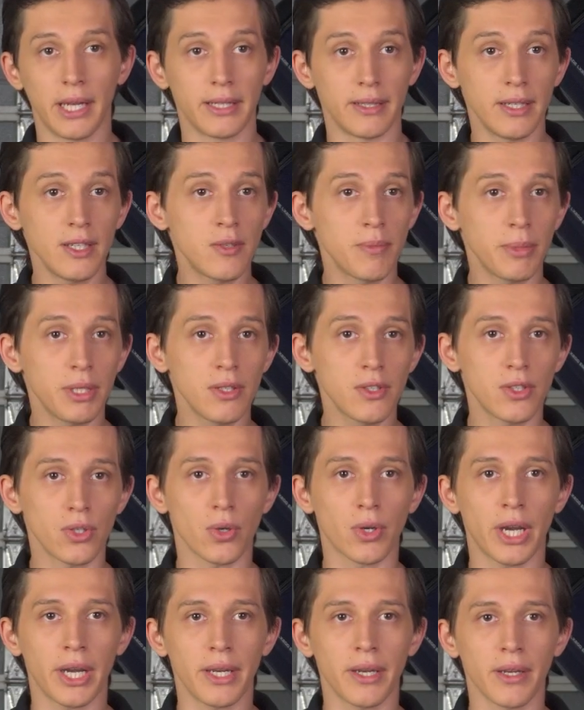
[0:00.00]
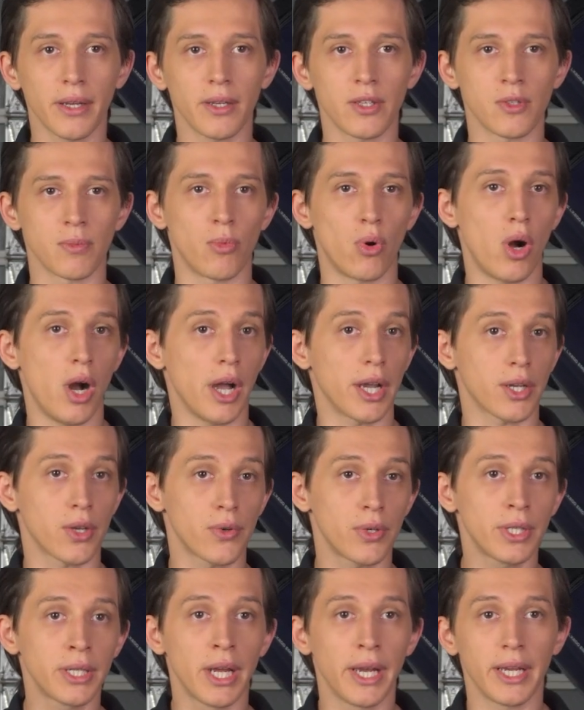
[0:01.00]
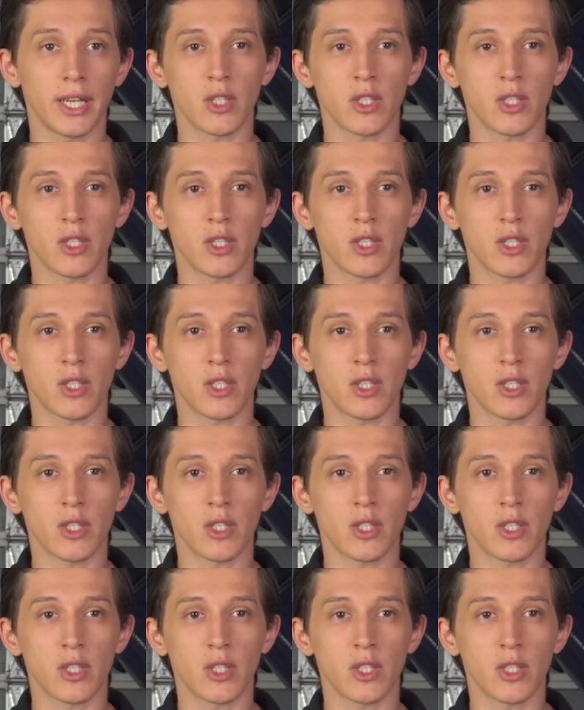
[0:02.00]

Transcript: This means your guiding is more accurate,